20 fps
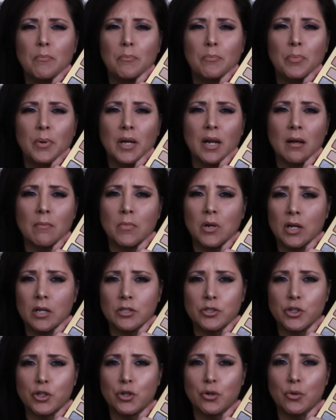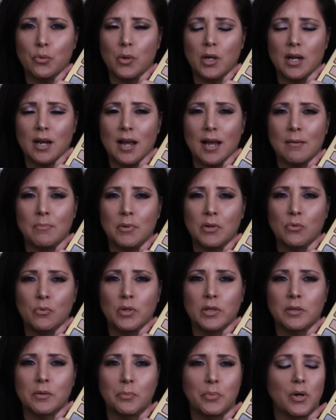But I'm not sure what happened with
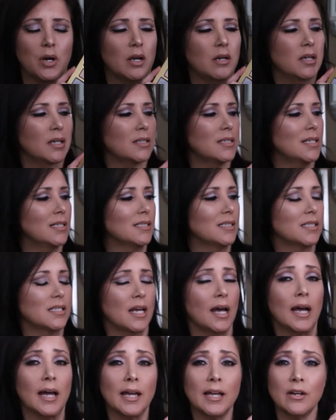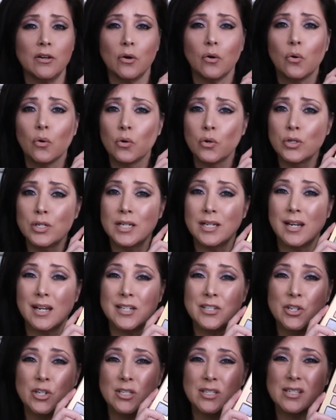the product inside, or did I
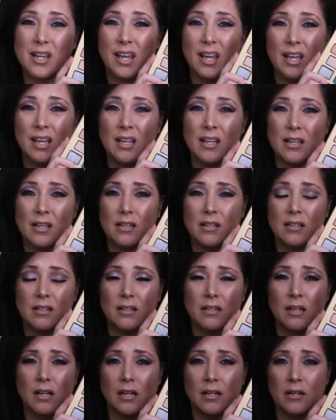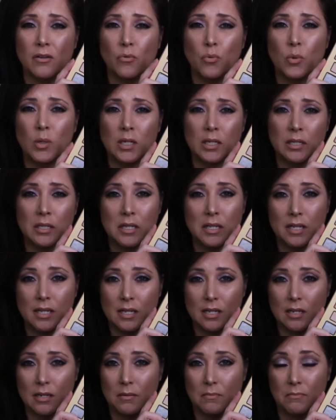just get kind of one
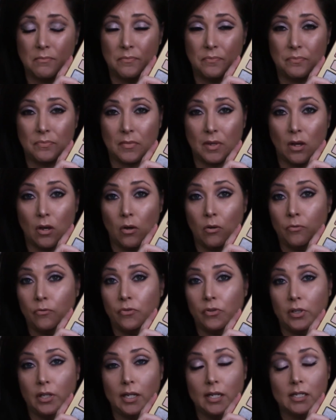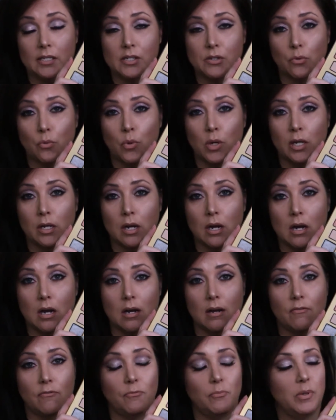that hopefully is a
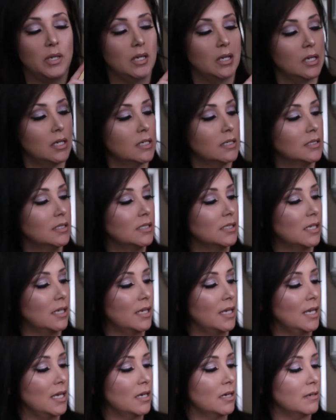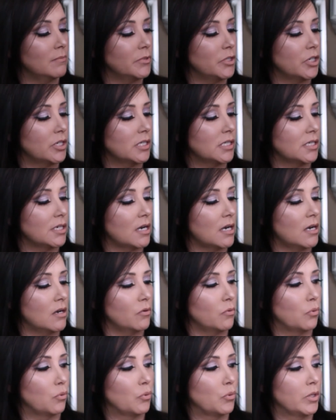one-off, because again, I'm just not
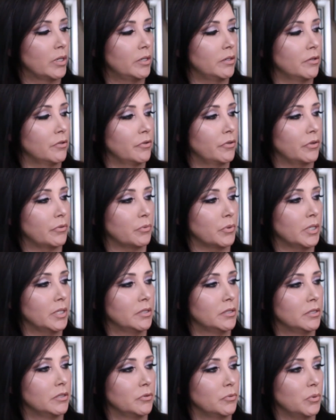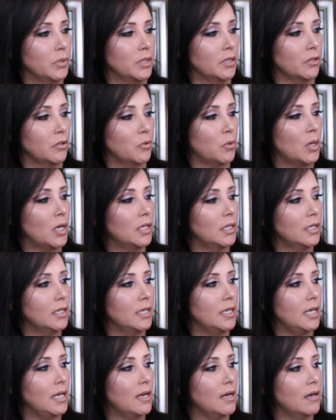real thrilled with the
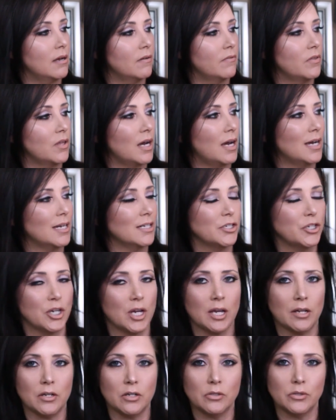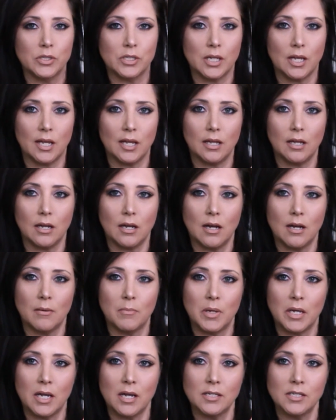quality of the eyeshadows like I'm
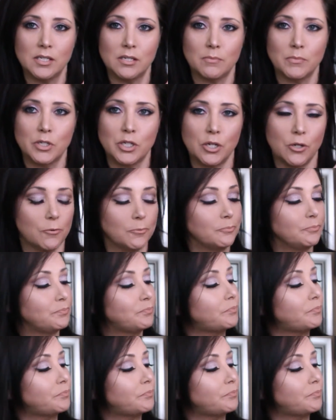accustomed to.